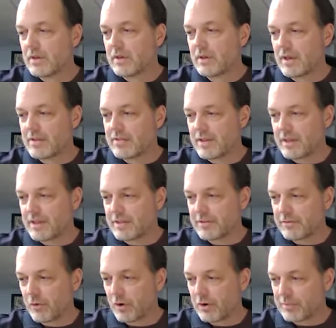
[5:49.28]
And then the
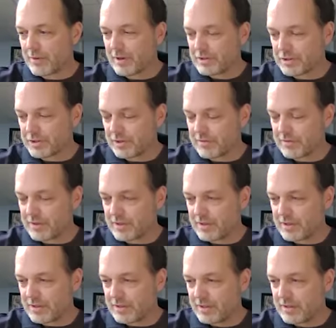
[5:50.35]
fourth measure of
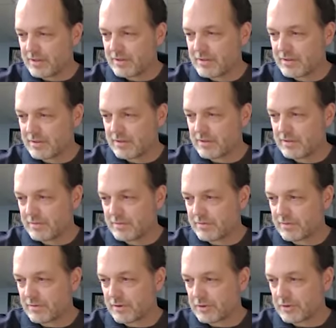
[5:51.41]
the
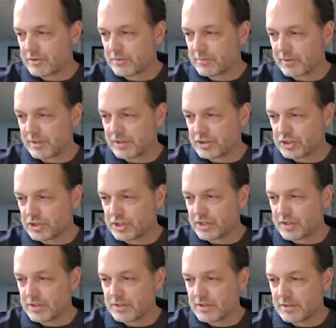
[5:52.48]
verse, playing
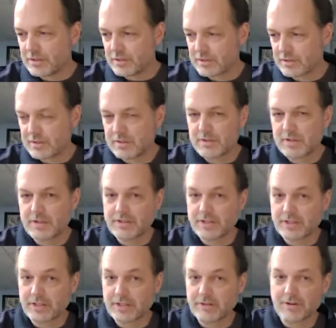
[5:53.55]
G, and
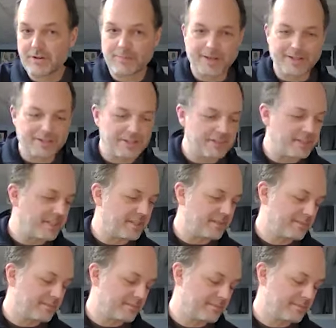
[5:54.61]
then getting right back to D.
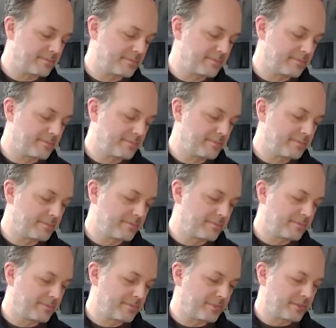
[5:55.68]
So
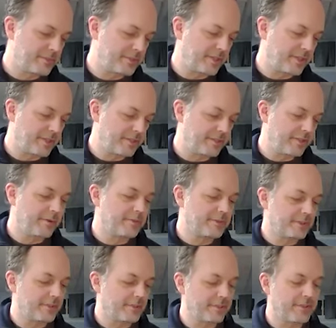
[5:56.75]
again, that would
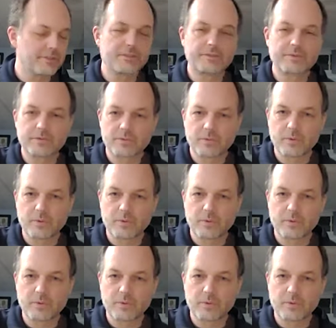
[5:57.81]
sound like this.